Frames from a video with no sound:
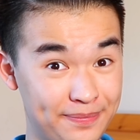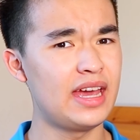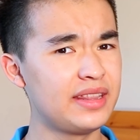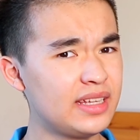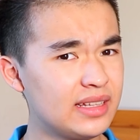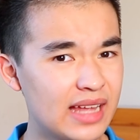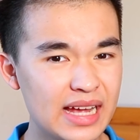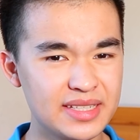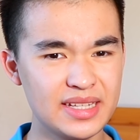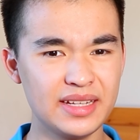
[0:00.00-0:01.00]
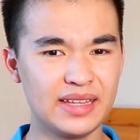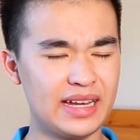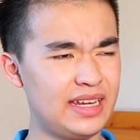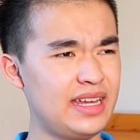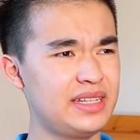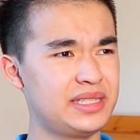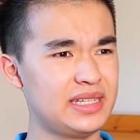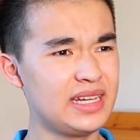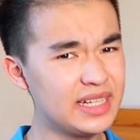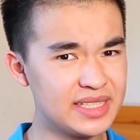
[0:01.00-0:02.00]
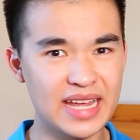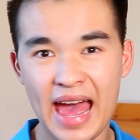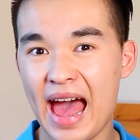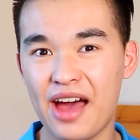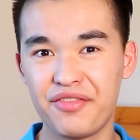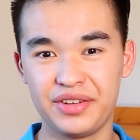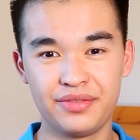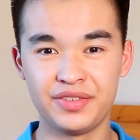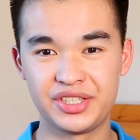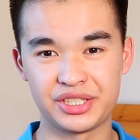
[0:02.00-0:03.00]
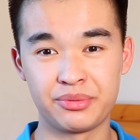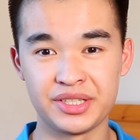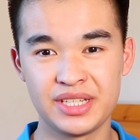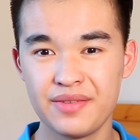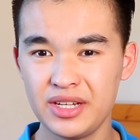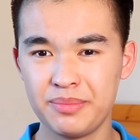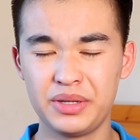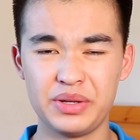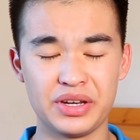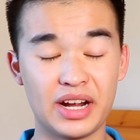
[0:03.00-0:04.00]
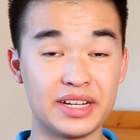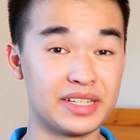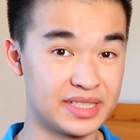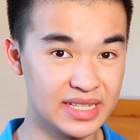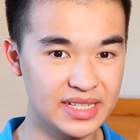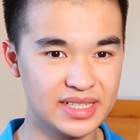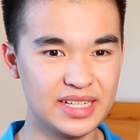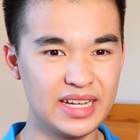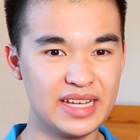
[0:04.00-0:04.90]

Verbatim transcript: And the last thing that is nice to have in Physics 170, but not a necessity,